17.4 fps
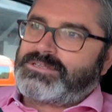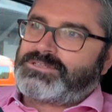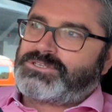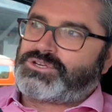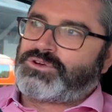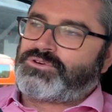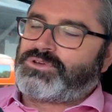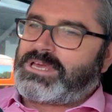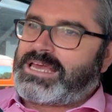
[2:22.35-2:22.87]

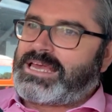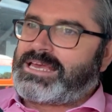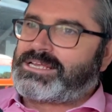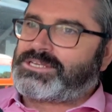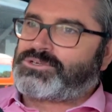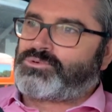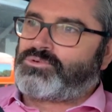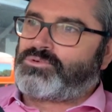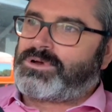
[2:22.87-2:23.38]
2
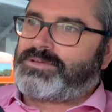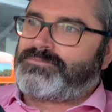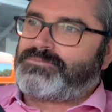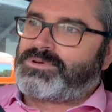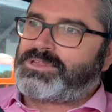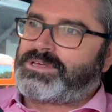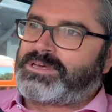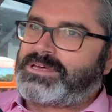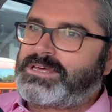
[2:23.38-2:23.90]
years, or even
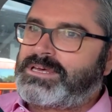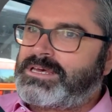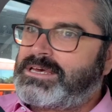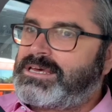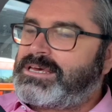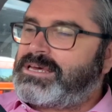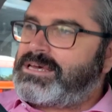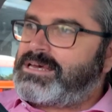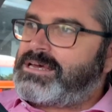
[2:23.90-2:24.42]
with
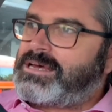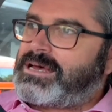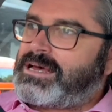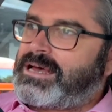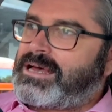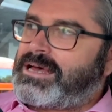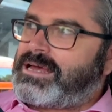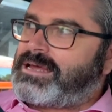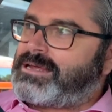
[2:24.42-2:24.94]

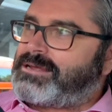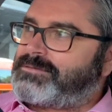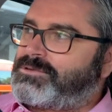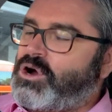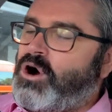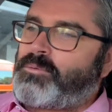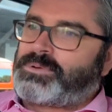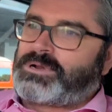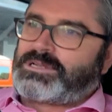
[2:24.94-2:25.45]
a
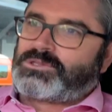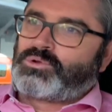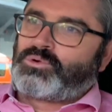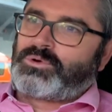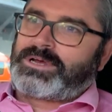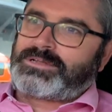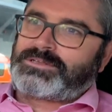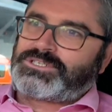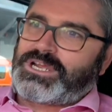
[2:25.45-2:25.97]
competent
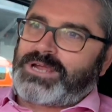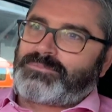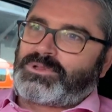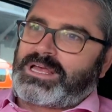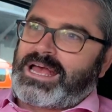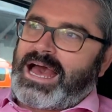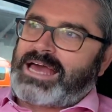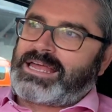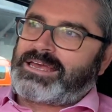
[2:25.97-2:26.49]
lawyer,
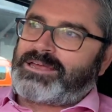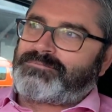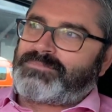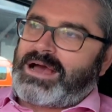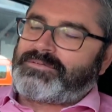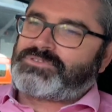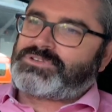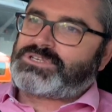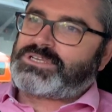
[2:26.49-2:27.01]
generally 18
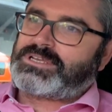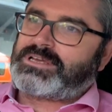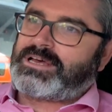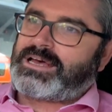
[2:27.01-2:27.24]
months,